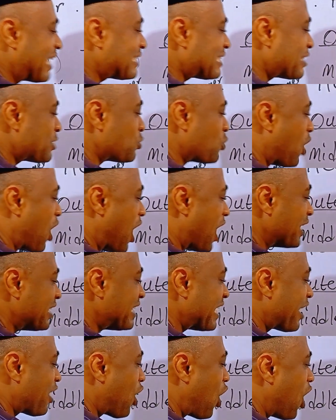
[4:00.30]
that is what?
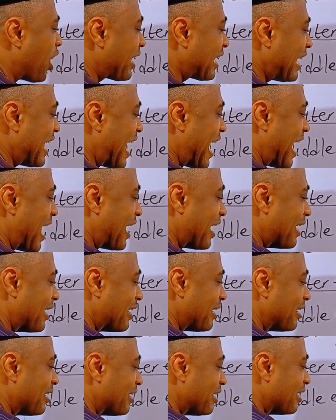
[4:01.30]
The cochlea.
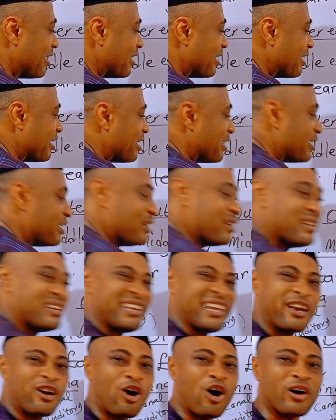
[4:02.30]

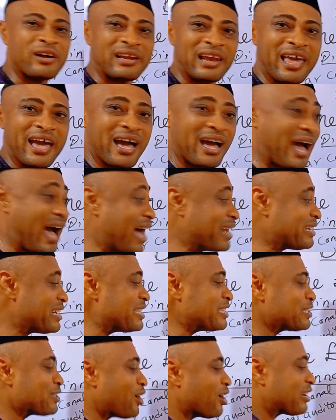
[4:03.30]
The cochlea. And
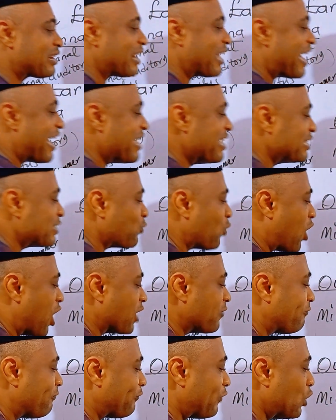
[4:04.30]
this cochlea is
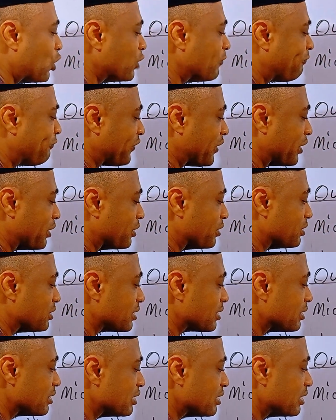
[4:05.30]
what? Fluid
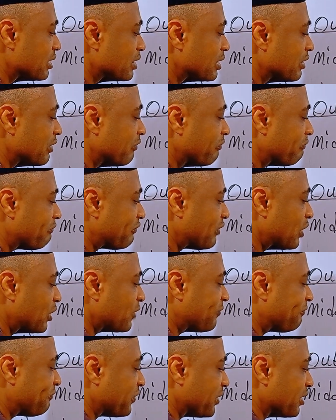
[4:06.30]
filled.
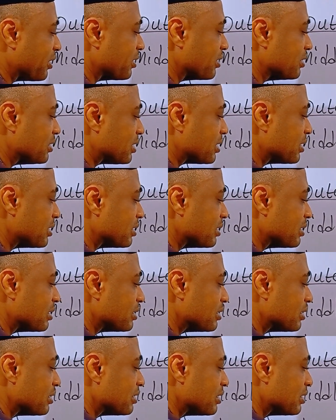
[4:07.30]
Fluid filled.
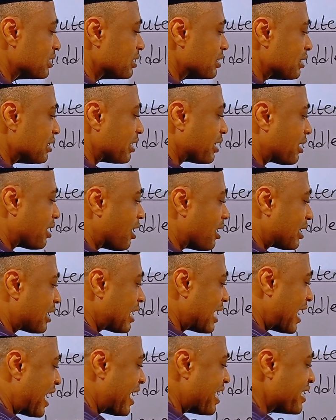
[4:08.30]
The
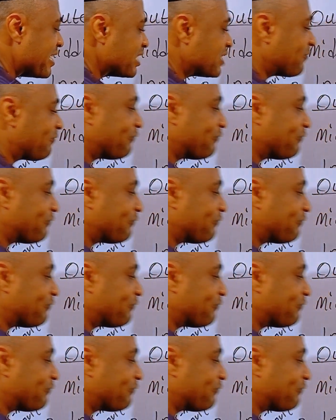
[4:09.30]
cochlea is